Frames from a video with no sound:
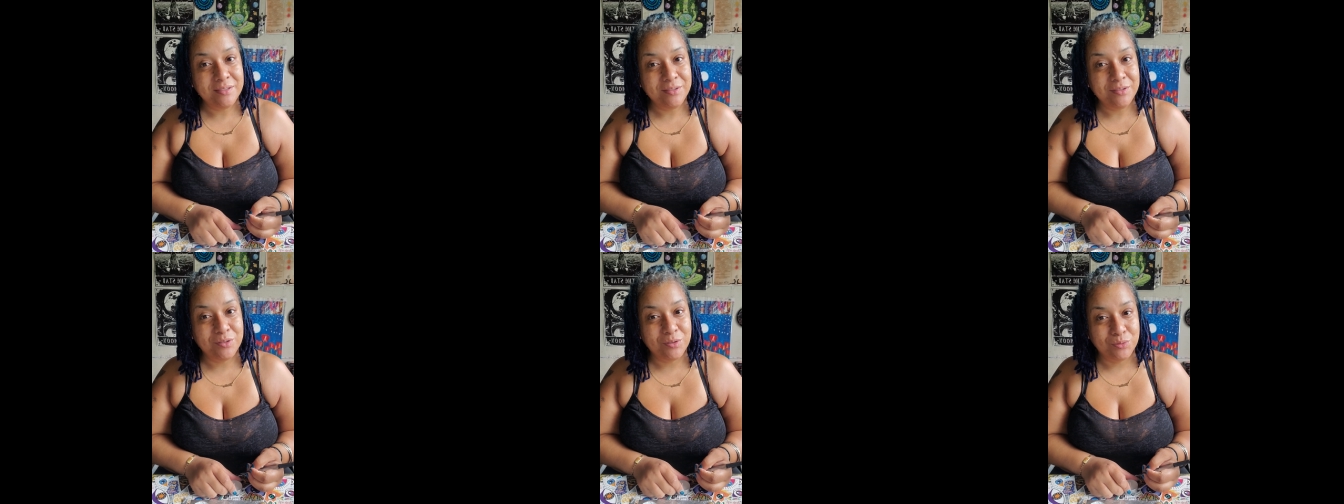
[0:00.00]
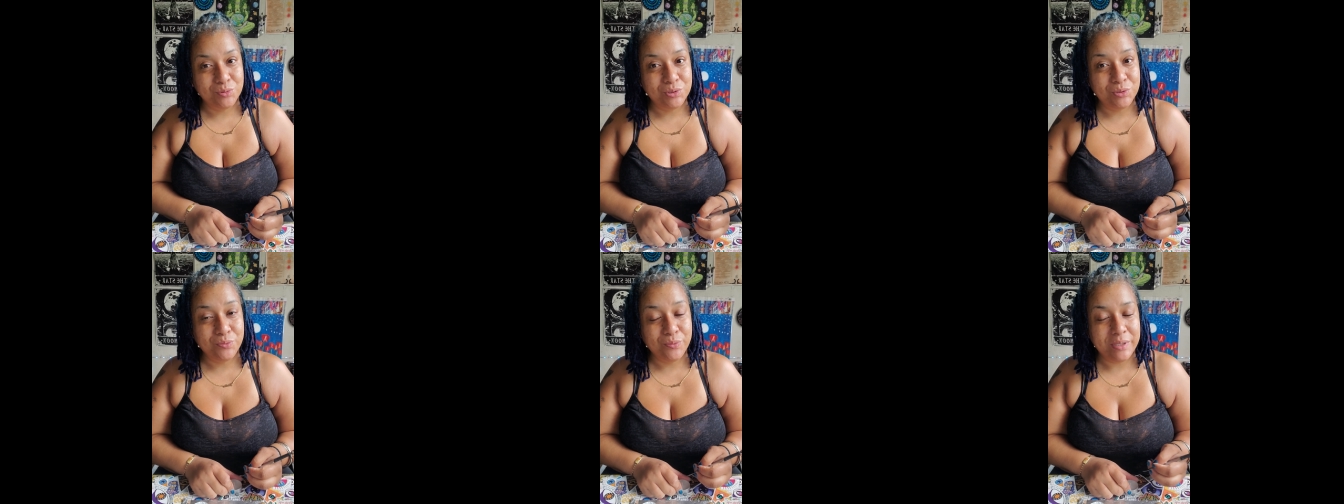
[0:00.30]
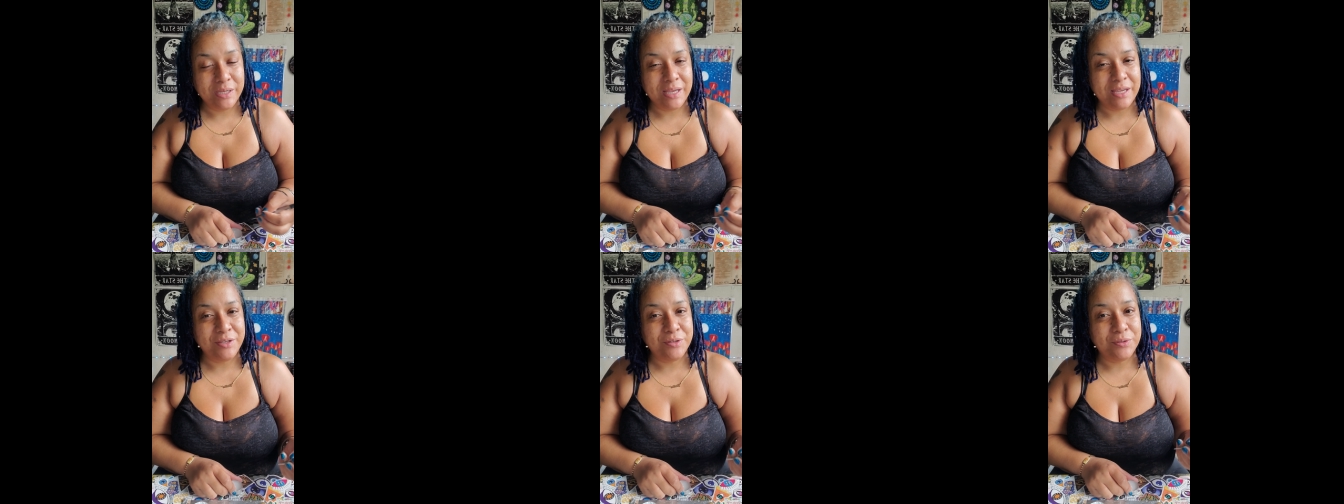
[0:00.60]
You don't
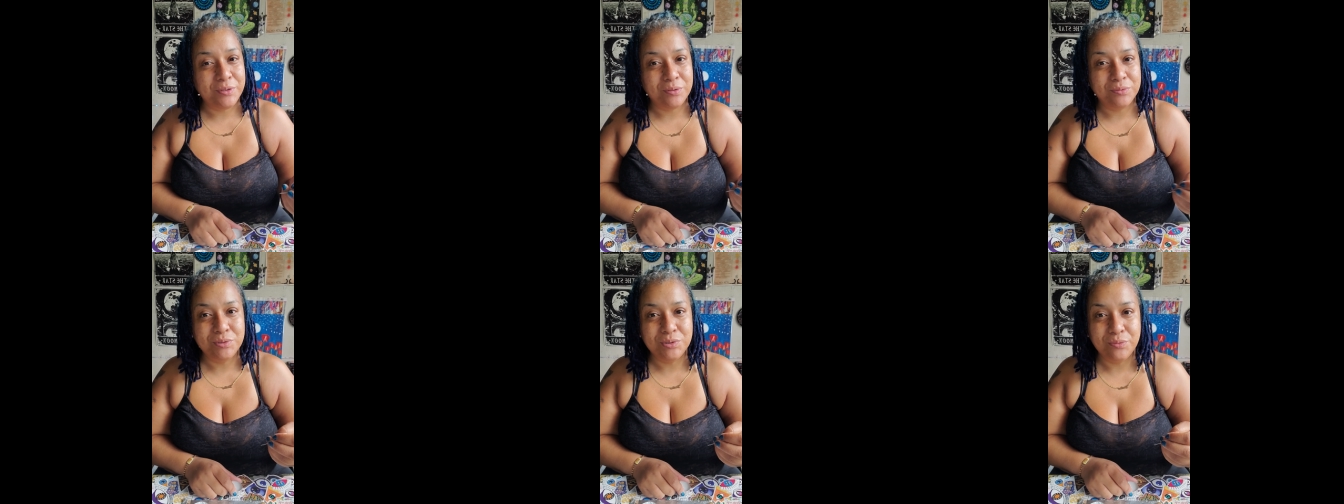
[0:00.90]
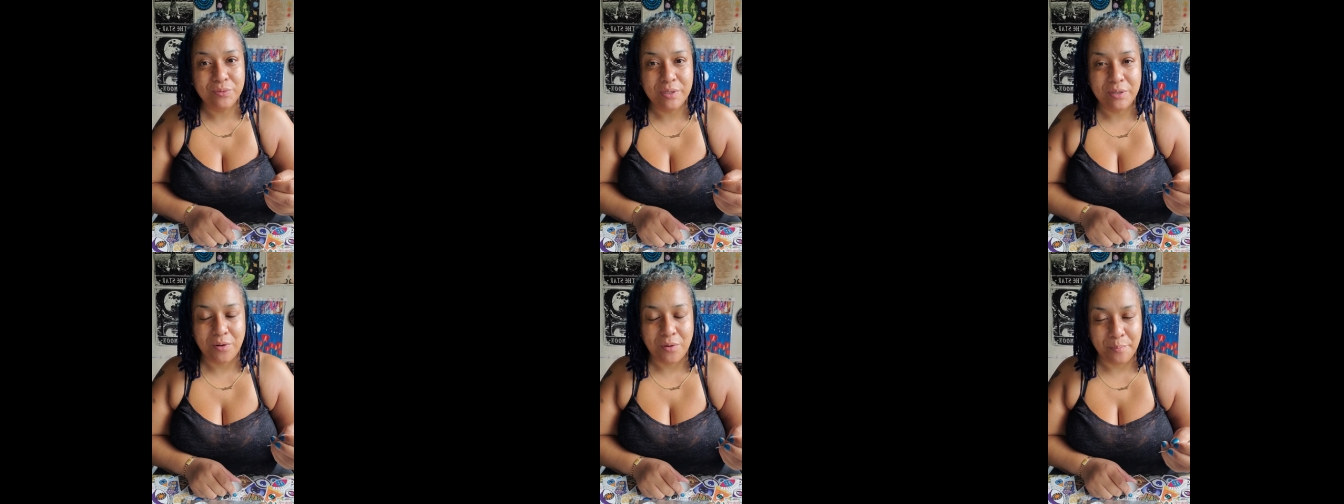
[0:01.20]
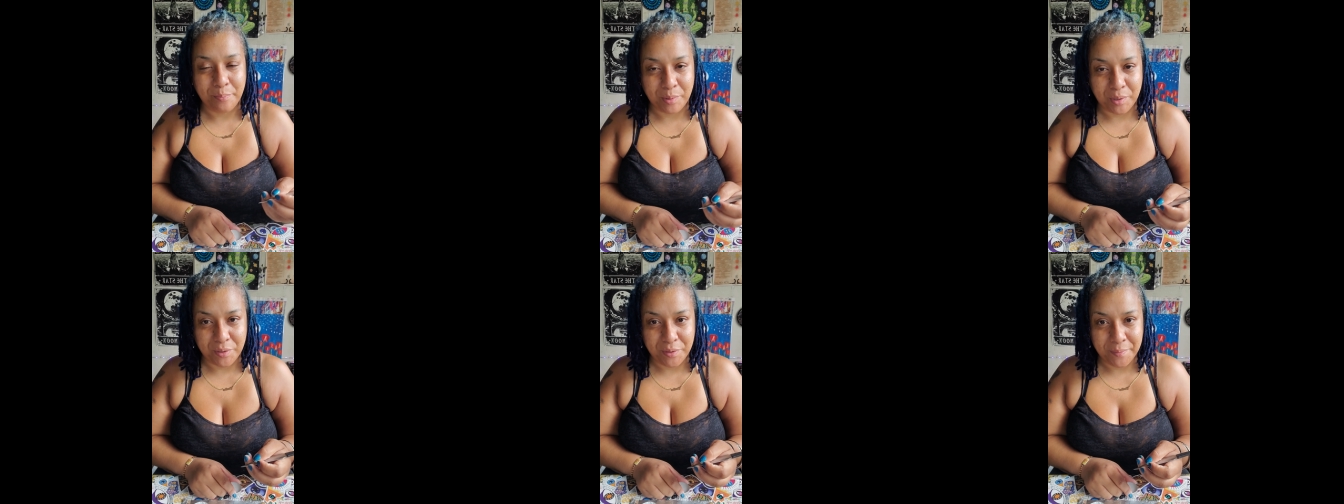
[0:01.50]
do it, and you don't do it
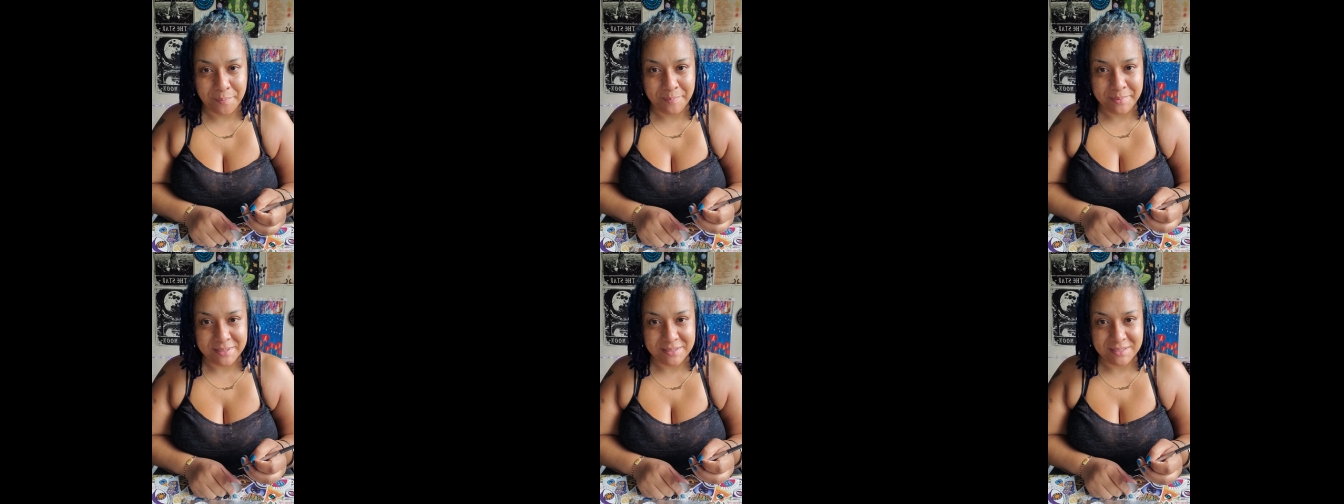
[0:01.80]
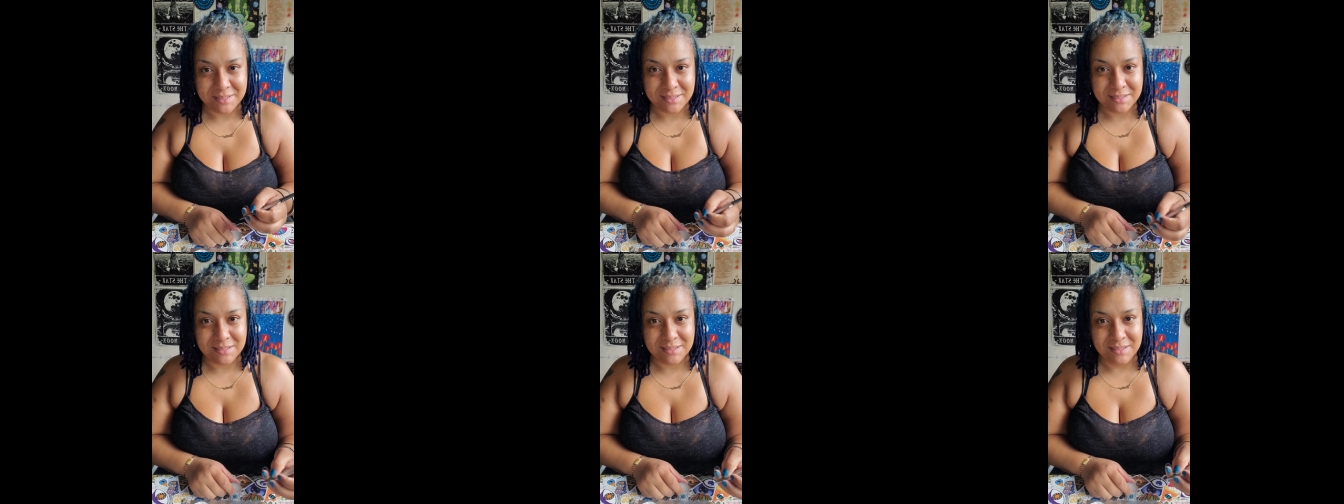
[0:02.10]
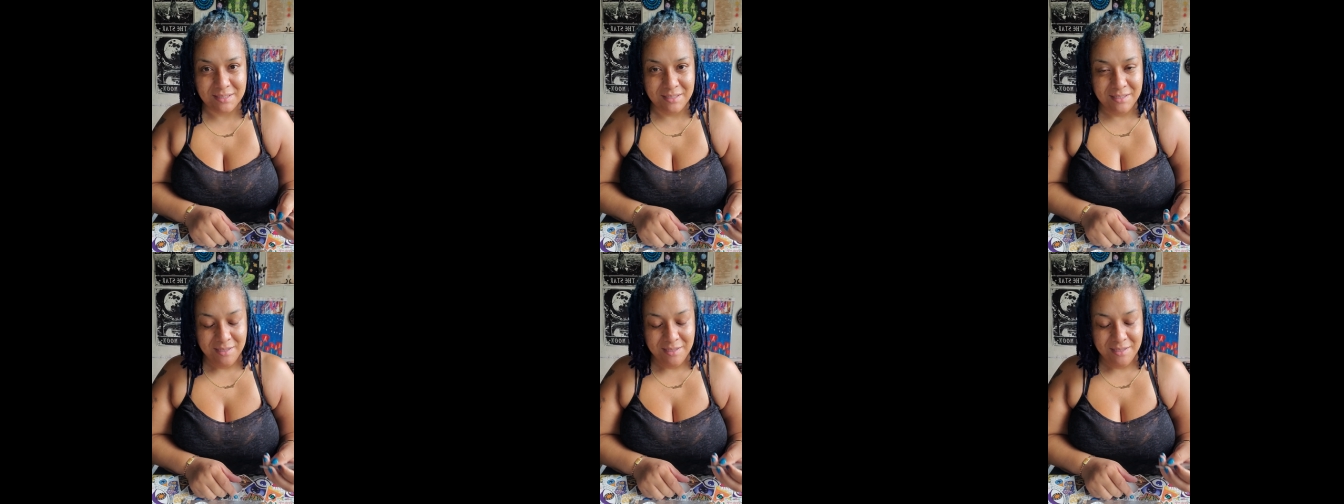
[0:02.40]
on purpose